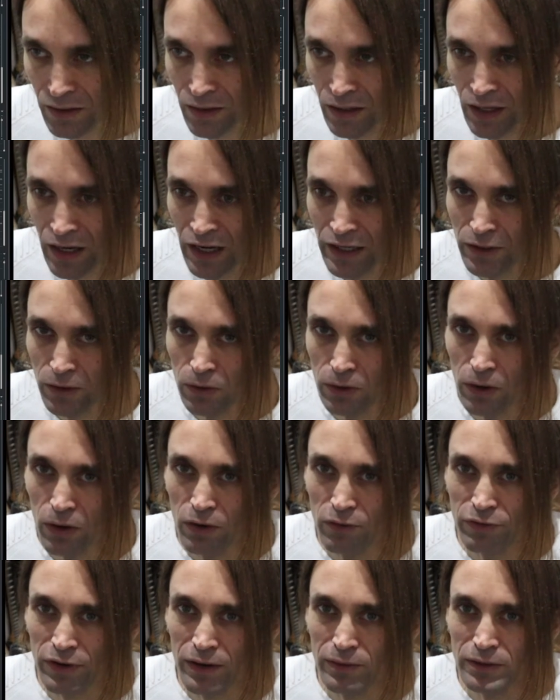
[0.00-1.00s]
I don't know
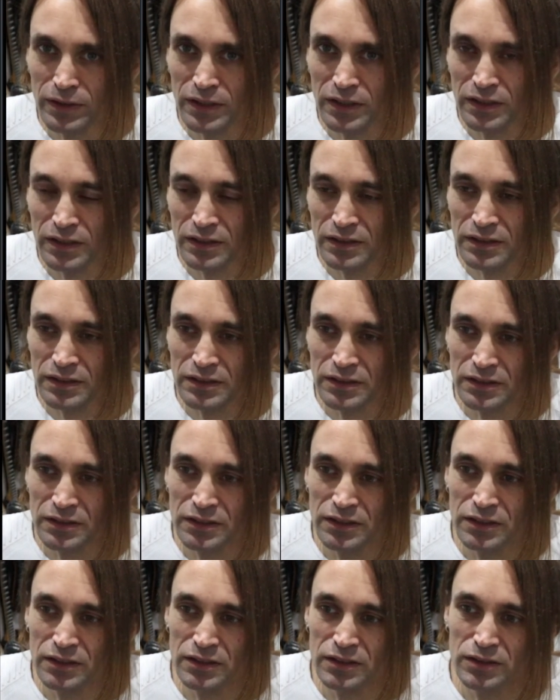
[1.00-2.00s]
if I will
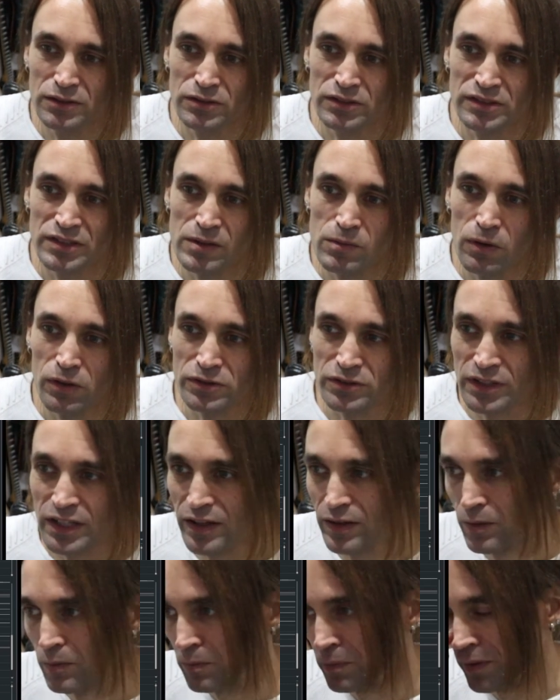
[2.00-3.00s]
use them all
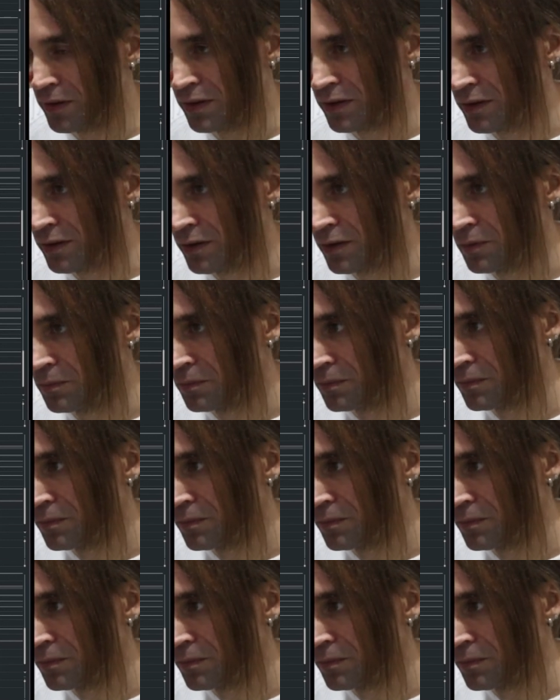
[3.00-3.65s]
together, but